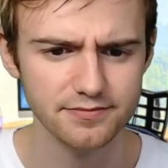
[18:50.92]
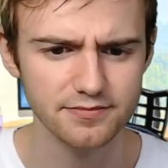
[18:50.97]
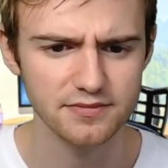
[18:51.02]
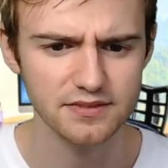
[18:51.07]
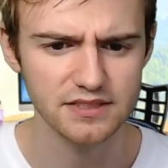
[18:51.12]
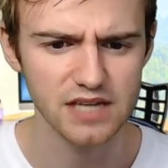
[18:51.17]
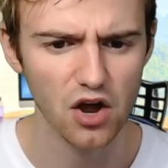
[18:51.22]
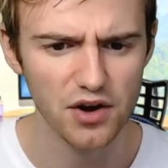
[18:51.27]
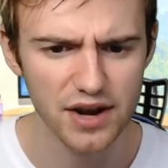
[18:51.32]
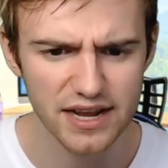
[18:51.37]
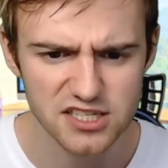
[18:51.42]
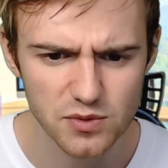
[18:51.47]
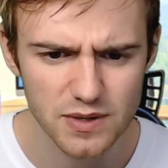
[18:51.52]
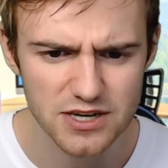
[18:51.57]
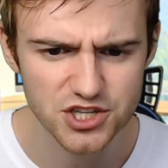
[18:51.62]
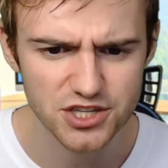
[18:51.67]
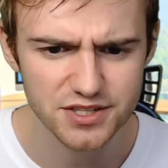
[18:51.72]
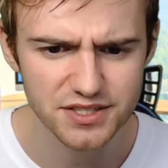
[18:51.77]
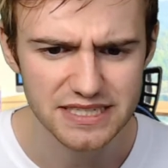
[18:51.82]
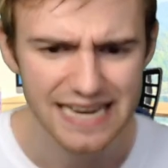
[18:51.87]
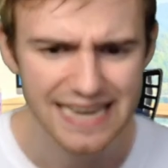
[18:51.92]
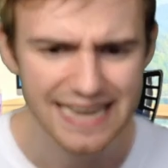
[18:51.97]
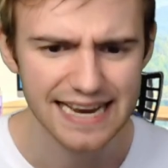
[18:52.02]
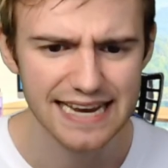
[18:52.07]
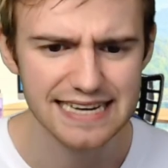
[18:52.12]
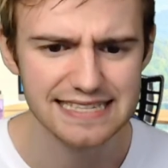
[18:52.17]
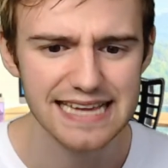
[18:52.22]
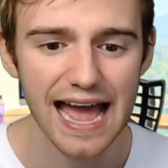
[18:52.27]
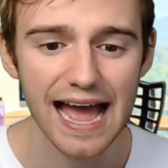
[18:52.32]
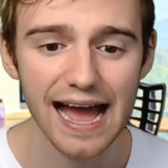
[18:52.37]
Our next question
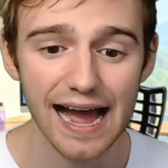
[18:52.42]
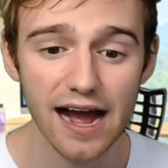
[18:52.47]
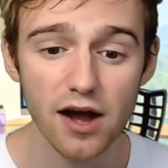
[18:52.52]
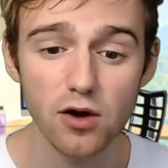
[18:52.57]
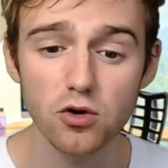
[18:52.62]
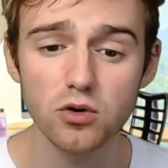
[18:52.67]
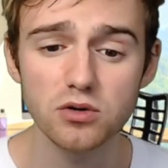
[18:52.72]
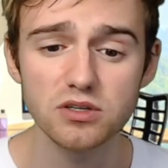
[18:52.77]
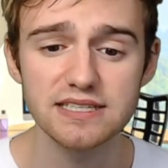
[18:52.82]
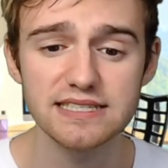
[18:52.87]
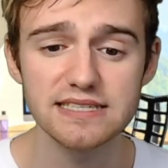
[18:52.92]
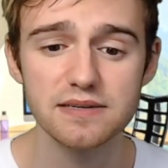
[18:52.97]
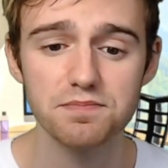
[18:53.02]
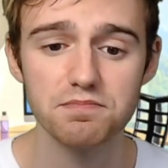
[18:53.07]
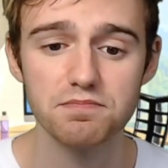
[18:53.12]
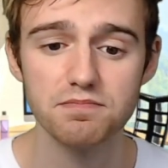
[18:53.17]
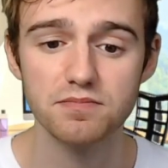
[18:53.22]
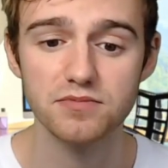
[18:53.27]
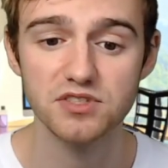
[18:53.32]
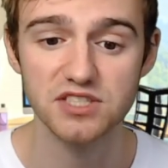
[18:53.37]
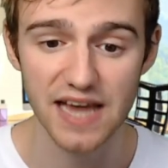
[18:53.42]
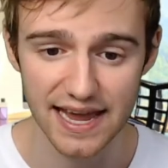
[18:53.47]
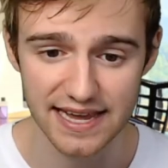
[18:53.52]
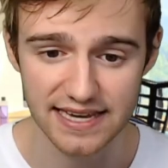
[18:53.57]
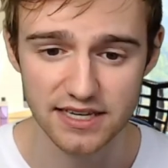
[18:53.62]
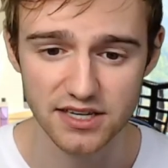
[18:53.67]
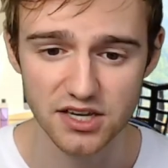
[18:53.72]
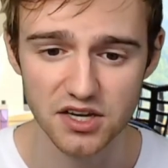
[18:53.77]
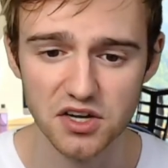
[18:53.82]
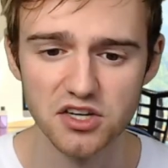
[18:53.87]
is, how long does it
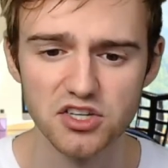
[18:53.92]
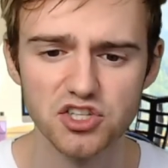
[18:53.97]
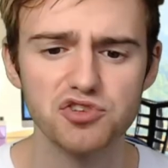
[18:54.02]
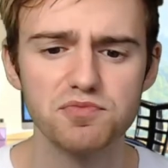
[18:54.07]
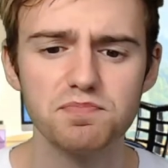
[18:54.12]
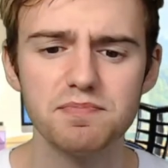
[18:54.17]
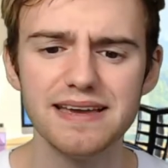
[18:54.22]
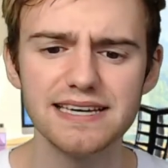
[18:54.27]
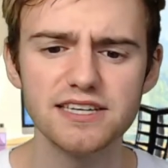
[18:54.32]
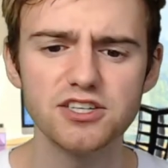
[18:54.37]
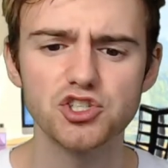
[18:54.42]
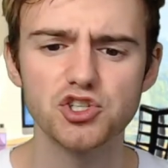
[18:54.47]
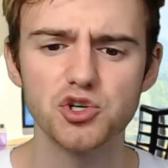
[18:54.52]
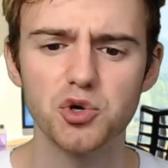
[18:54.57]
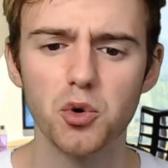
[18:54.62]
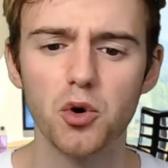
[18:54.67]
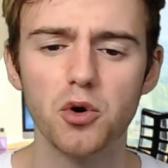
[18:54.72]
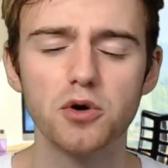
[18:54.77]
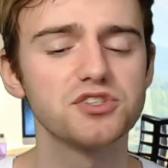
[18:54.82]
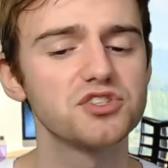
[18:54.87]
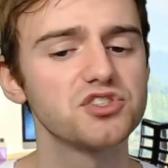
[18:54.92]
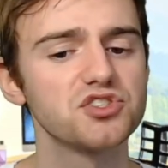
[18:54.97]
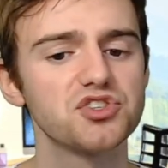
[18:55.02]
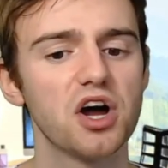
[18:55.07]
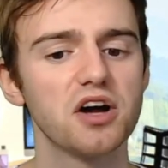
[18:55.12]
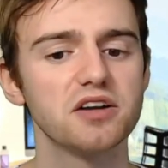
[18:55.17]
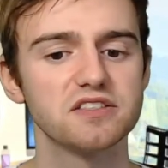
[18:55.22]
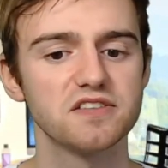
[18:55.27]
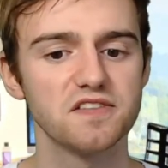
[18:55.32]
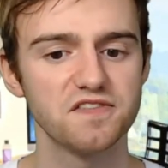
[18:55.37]
take to make a tour
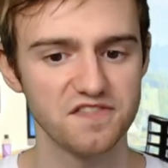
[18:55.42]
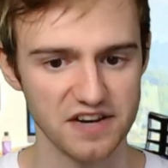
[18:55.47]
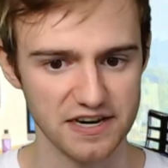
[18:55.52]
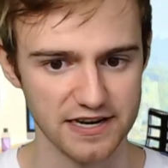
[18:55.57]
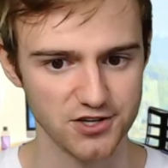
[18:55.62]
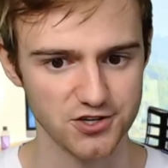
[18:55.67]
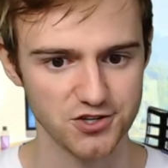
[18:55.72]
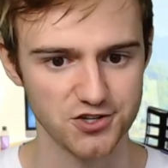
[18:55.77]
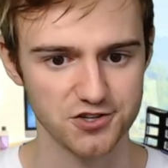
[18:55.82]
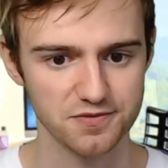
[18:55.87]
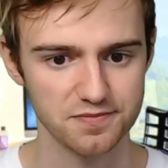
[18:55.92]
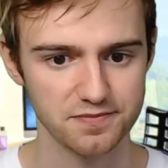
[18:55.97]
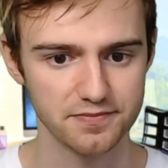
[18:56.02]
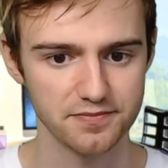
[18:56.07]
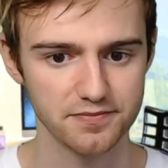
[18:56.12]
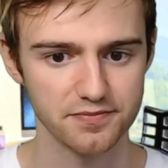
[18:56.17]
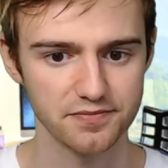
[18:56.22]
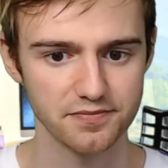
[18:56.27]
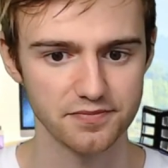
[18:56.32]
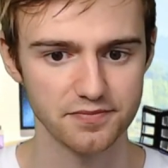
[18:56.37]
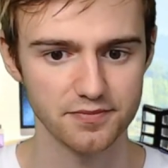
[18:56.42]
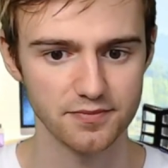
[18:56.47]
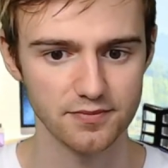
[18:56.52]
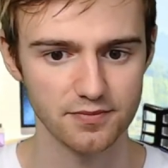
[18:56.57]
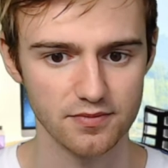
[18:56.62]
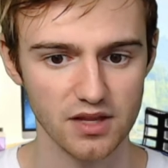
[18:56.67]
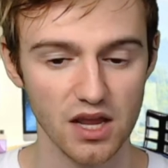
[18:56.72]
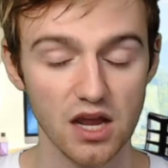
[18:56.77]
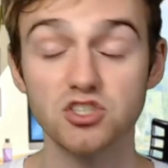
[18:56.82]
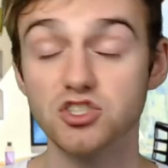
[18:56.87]
start to finish?
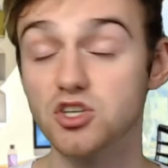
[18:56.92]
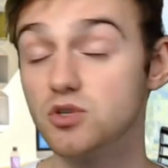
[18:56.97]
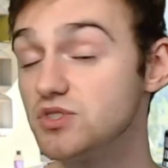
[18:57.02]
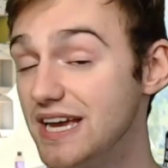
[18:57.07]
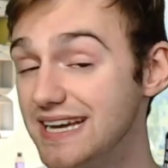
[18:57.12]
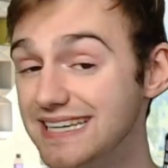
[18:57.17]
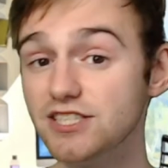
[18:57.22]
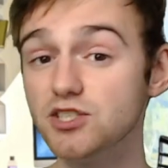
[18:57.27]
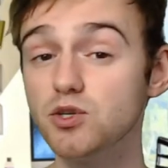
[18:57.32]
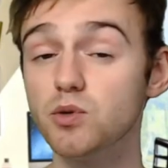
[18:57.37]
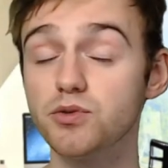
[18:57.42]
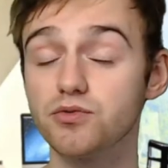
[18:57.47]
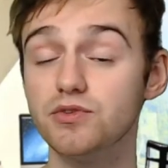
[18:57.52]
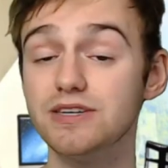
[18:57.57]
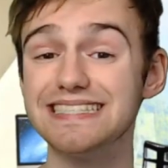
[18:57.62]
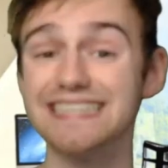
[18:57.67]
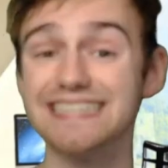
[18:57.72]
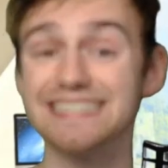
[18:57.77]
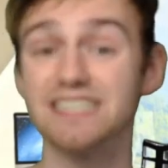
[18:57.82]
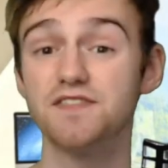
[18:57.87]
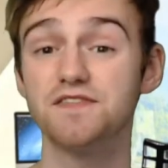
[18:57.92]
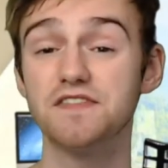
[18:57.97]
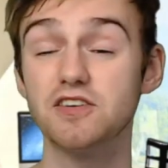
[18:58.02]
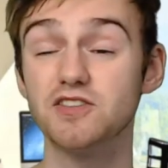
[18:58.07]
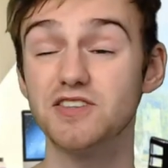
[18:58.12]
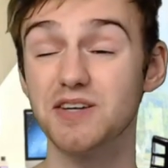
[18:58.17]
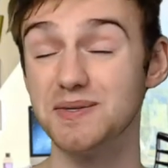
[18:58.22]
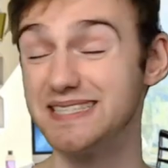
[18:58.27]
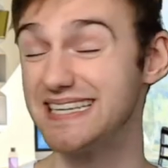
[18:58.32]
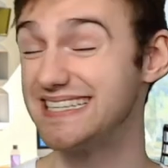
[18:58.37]
So taking your 360
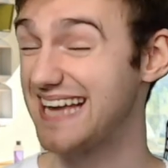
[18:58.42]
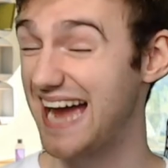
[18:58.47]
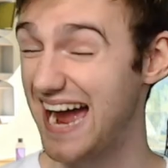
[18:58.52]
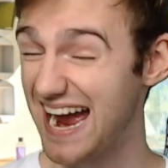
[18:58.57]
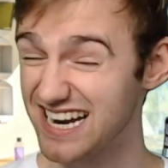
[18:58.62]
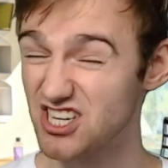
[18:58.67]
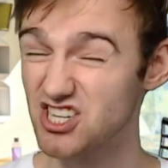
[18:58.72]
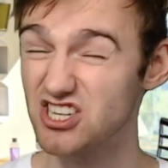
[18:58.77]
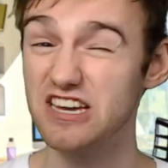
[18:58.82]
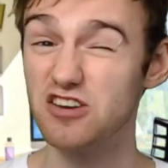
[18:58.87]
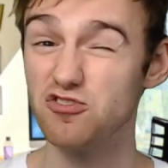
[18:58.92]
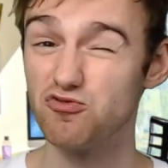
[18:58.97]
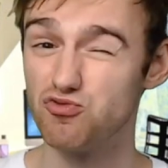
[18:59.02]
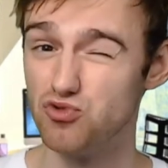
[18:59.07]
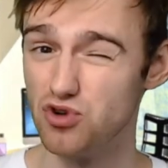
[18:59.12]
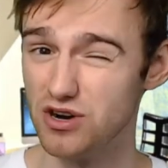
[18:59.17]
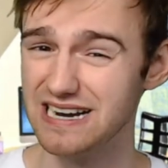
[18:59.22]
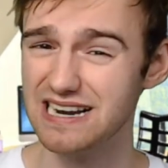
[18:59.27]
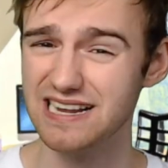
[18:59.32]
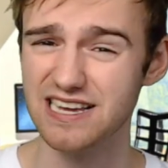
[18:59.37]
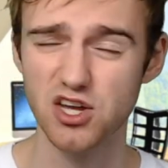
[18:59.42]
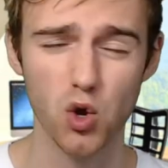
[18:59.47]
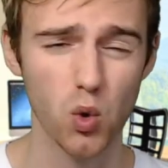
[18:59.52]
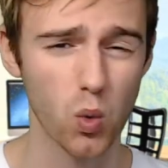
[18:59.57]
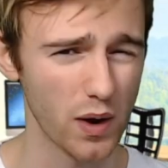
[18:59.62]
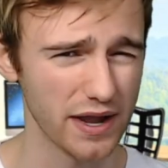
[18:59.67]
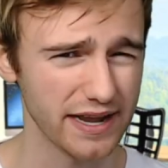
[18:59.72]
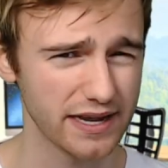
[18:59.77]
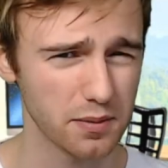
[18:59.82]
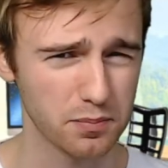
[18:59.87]
photos is actually a really
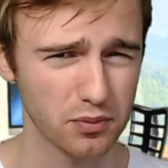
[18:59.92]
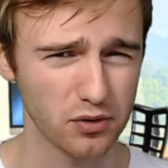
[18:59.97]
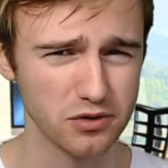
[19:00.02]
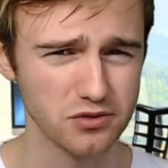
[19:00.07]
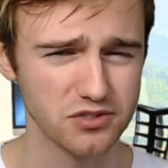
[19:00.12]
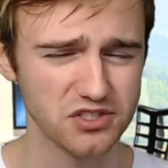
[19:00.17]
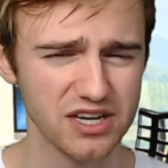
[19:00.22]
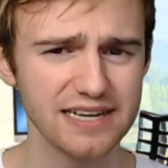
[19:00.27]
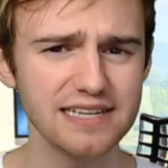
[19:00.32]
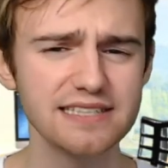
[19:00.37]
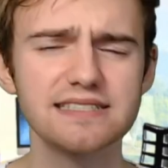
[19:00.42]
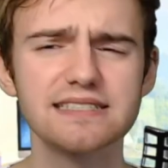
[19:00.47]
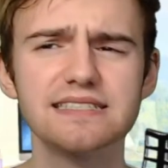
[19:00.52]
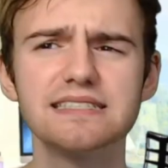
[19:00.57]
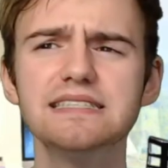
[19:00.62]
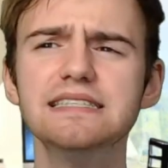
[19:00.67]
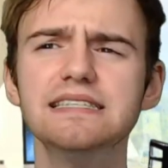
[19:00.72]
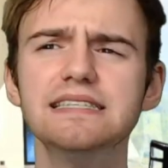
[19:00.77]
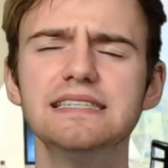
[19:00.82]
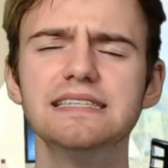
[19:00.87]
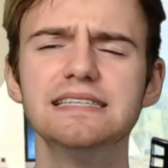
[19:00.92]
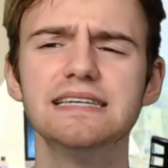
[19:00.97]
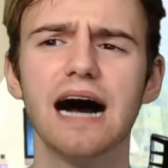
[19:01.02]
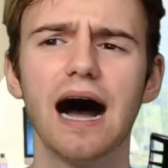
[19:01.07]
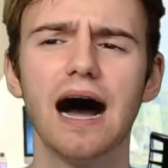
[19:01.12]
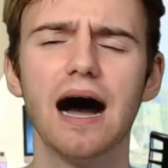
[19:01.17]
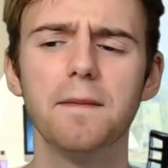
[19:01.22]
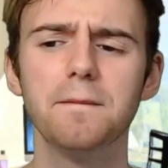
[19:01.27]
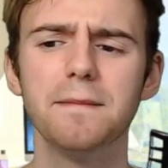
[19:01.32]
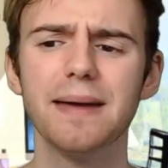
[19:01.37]
quick process.
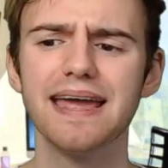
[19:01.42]
It